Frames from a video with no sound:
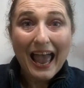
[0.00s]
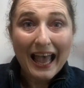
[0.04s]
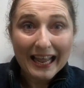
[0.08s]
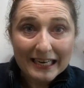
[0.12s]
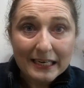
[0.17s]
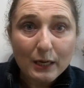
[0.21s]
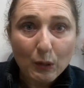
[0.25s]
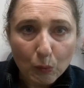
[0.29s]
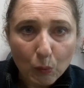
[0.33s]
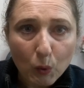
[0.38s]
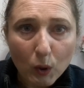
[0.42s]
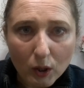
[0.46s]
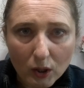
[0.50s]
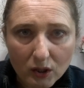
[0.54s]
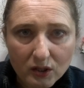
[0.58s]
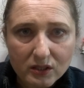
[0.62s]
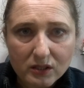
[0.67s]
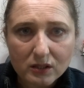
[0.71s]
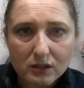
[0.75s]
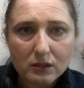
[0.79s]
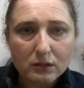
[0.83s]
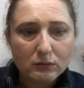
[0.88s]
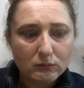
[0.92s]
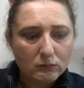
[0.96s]
And it
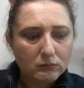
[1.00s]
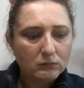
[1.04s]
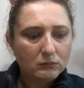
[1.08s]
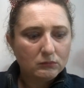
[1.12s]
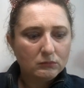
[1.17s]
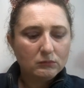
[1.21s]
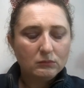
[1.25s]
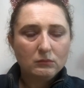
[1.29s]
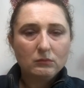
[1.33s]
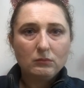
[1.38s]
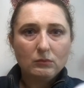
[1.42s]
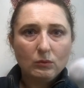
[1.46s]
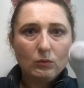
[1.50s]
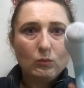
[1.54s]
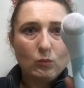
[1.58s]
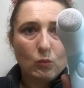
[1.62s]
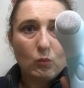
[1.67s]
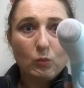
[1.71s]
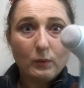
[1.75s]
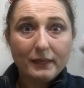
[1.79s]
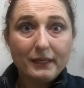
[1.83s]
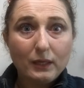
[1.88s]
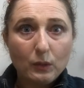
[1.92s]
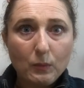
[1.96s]
works
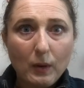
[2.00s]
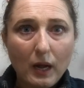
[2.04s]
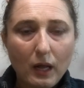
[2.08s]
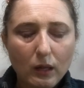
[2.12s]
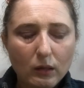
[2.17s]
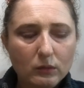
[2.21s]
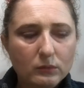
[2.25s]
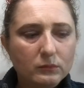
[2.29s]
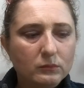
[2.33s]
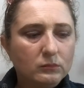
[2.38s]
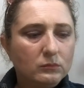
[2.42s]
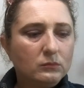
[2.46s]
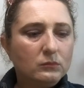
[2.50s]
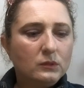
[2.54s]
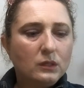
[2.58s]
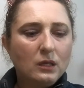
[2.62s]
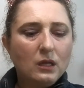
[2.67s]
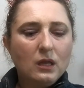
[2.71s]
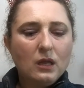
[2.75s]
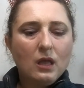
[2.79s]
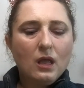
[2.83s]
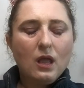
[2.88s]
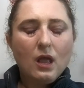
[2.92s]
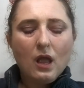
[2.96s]
really well.
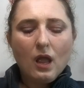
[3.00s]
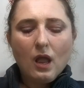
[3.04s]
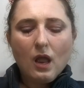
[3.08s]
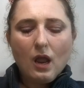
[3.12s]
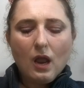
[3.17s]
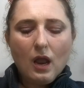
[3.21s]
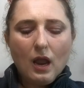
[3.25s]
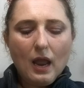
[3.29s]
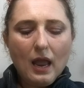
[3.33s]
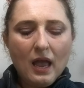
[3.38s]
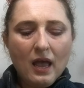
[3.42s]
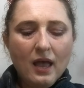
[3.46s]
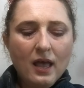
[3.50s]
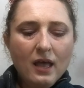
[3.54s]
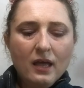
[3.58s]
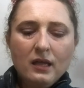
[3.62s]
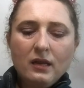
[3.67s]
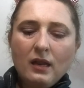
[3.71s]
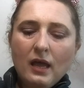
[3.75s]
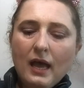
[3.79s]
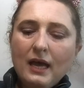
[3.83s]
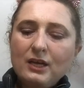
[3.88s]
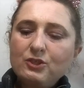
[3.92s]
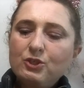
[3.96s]

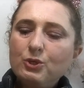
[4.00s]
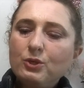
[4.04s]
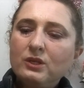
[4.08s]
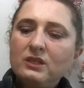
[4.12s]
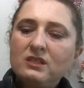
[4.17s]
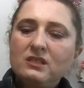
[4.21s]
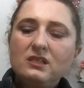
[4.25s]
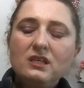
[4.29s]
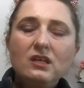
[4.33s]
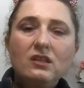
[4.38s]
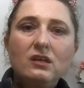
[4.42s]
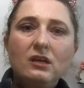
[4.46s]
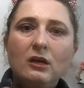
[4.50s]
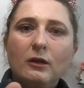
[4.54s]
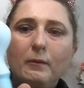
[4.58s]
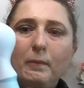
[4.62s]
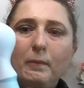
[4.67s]
And as you can see, the